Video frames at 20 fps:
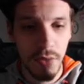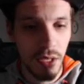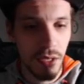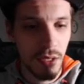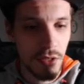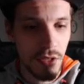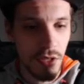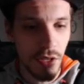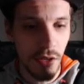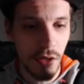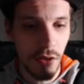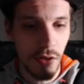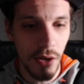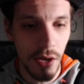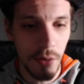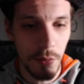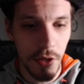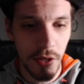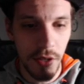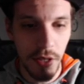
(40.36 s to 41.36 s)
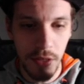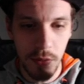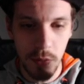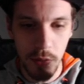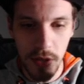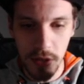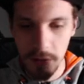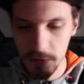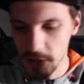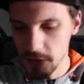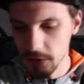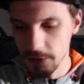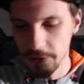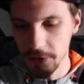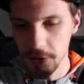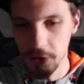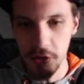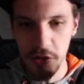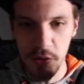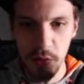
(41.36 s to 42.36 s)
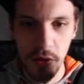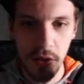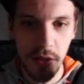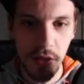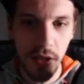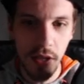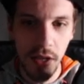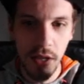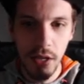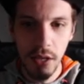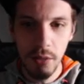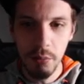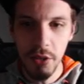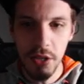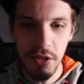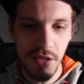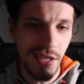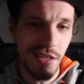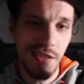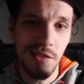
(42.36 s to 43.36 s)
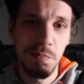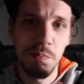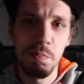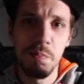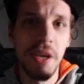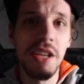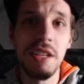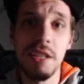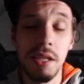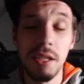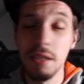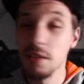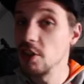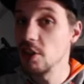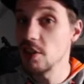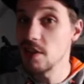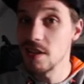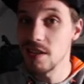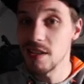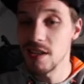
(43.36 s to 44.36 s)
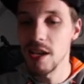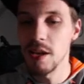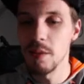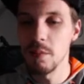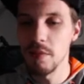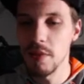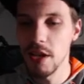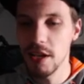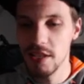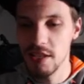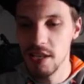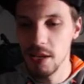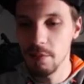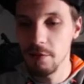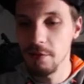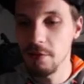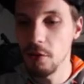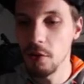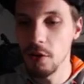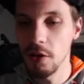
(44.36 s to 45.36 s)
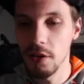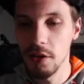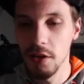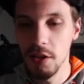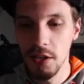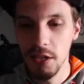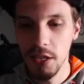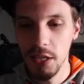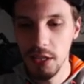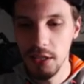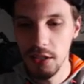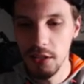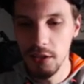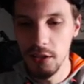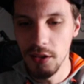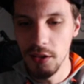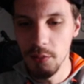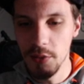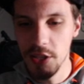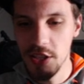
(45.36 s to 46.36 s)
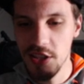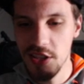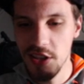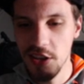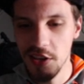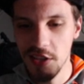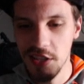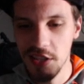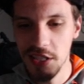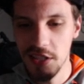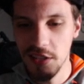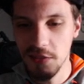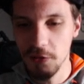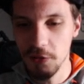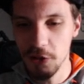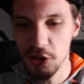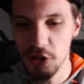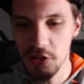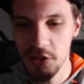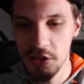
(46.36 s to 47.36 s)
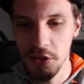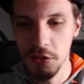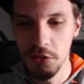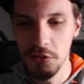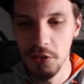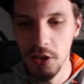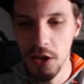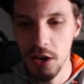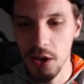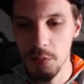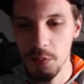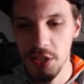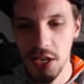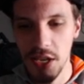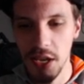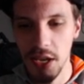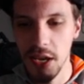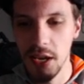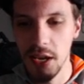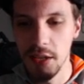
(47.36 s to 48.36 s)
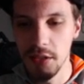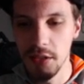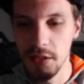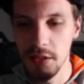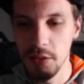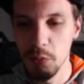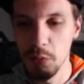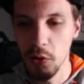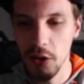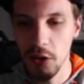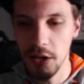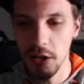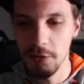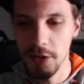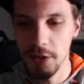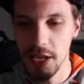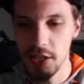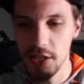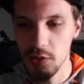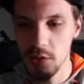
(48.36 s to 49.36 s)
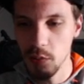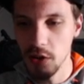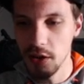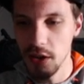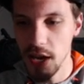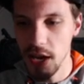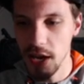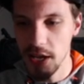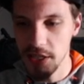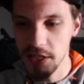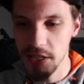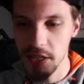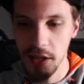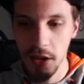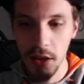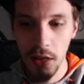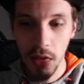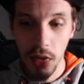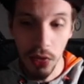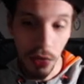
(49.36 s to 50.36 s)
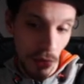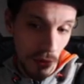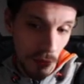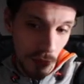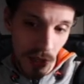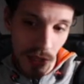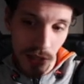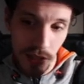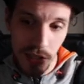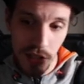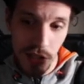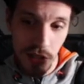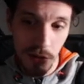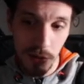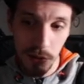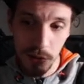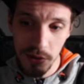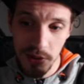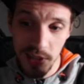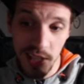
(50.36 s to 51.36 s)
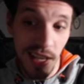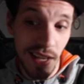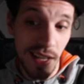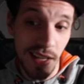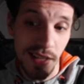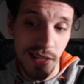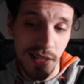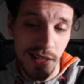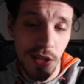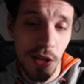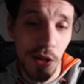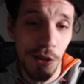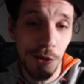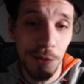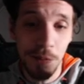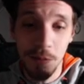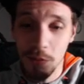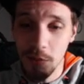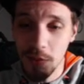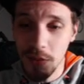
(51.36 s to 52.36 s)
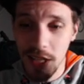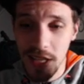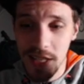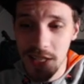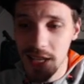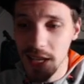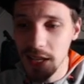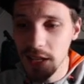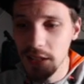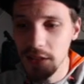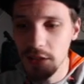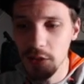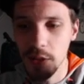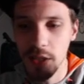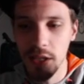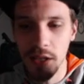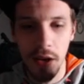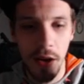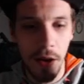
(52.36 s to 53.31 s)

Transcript: so I'm going to get rid of this first one, because it's basically just the same, except for it's just these first two knobs, and the more advanced one has three additional settings, so let's get into it.